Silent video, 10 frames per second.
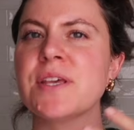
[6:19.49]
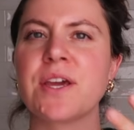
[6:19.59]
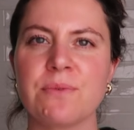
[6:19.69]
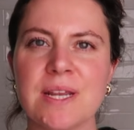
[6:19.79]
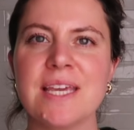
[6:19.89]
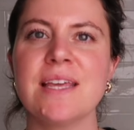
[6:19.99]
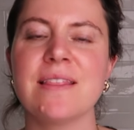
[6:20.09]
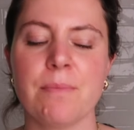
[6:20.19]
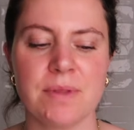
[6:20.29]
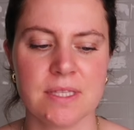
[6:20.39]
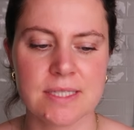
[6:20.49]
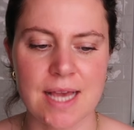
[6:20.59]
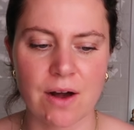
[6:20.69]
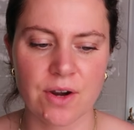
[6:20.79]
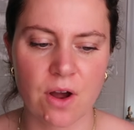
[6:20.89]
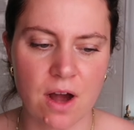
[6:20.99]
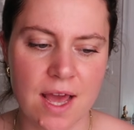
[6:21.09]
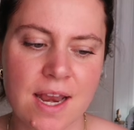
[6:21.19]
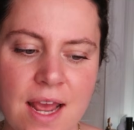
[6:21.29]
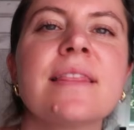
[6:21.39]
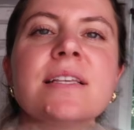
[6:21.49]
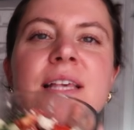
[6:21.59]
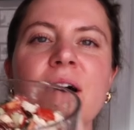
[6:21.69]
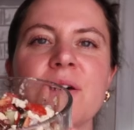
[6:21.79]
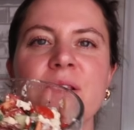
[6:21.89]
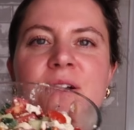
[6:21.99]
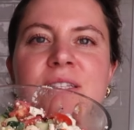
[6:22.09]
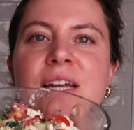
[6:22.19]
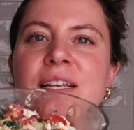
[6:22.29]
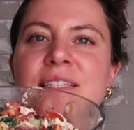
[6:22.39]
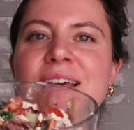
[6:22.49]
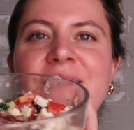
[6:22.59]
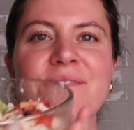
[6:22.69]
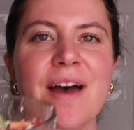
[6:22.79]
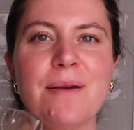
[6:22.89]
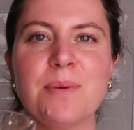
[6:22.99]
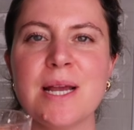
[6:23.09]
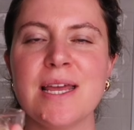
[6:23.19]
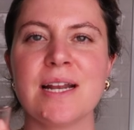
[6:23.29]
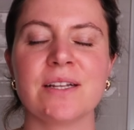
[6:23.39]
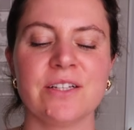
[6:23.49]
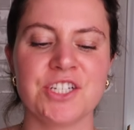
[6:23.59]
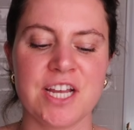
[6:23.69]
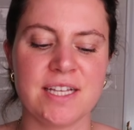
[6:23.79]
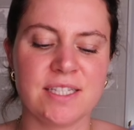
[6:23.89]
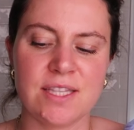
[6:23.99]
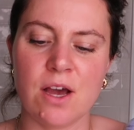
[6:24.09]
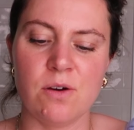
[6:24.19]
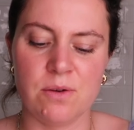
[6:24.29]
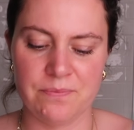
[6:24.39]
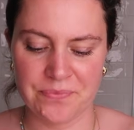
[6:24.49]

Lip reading: I can reheat them, put the salad on. The salad looks nice and vibrant and delicious, so